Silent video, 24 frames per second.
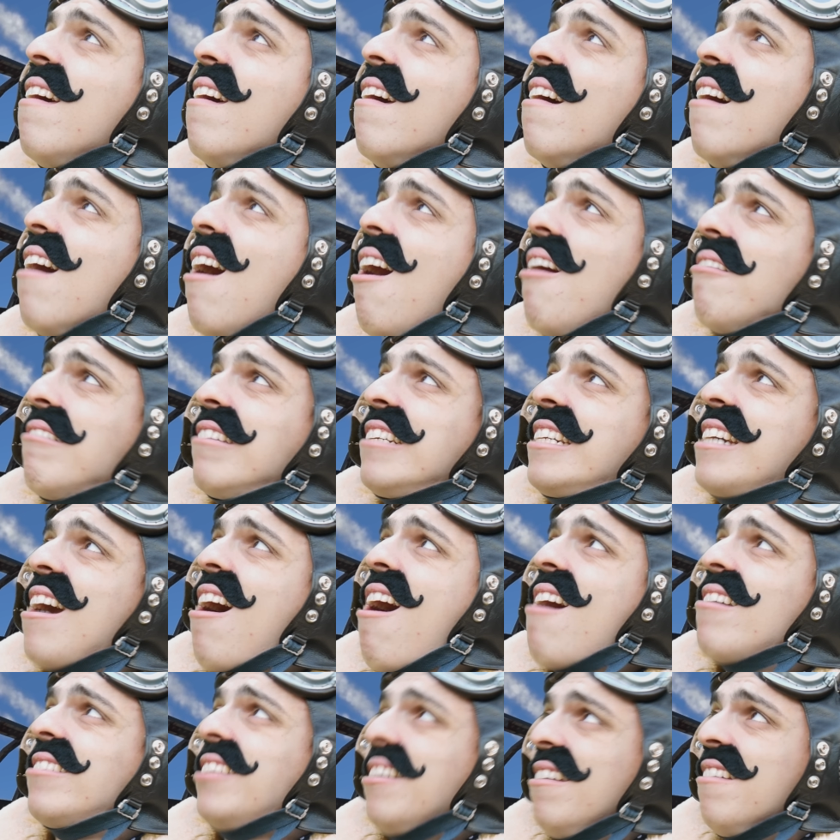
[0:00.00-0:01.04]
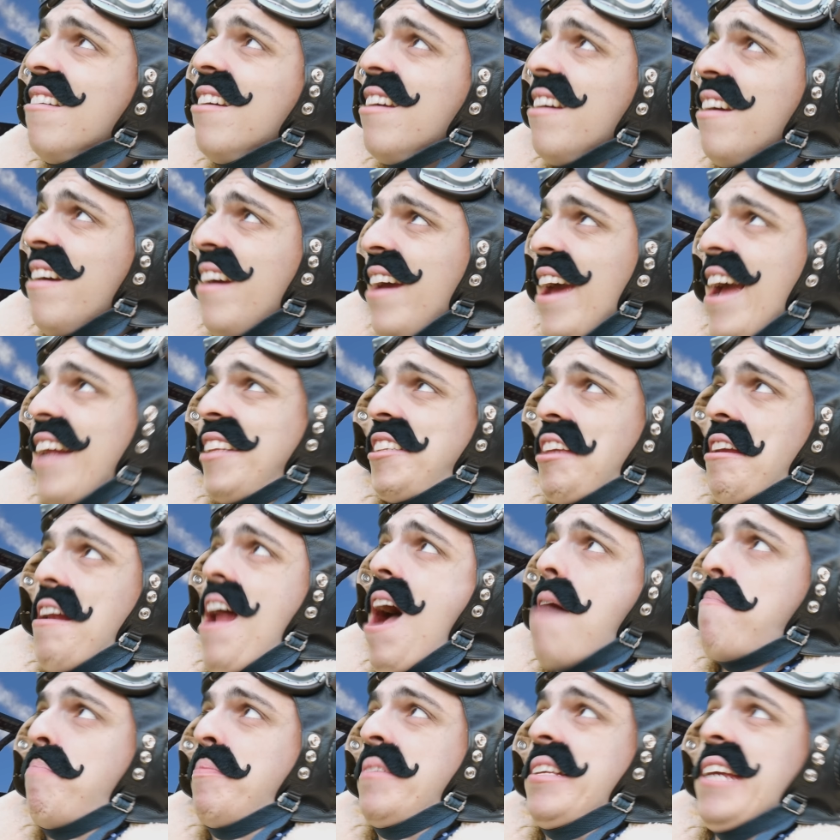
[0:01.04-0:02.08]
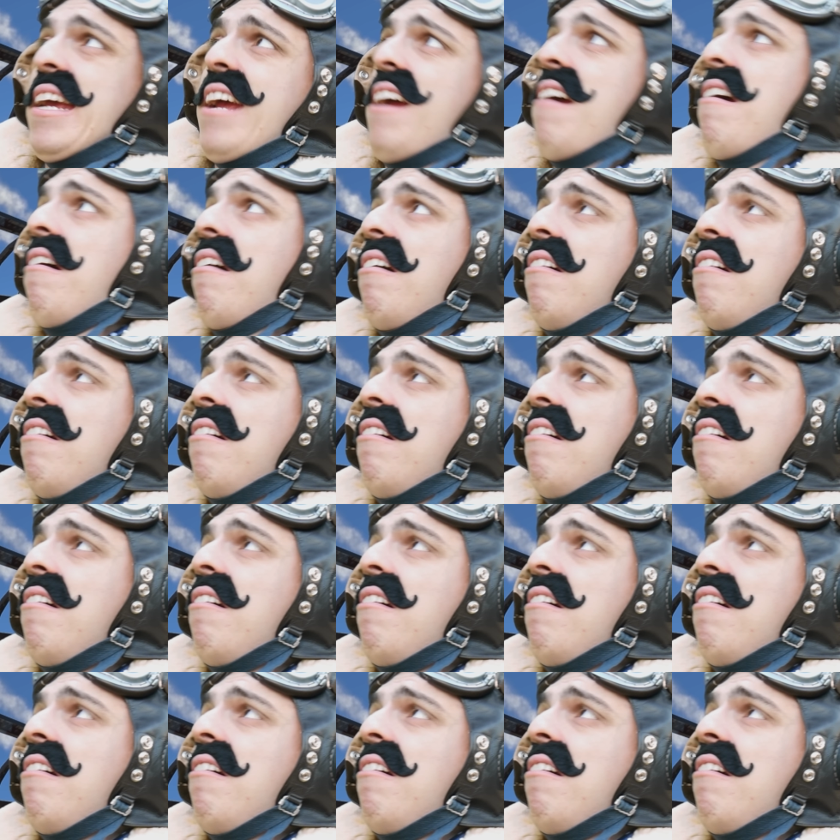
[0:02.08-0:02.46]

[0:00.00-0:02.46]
Oh God, it's an up-tier!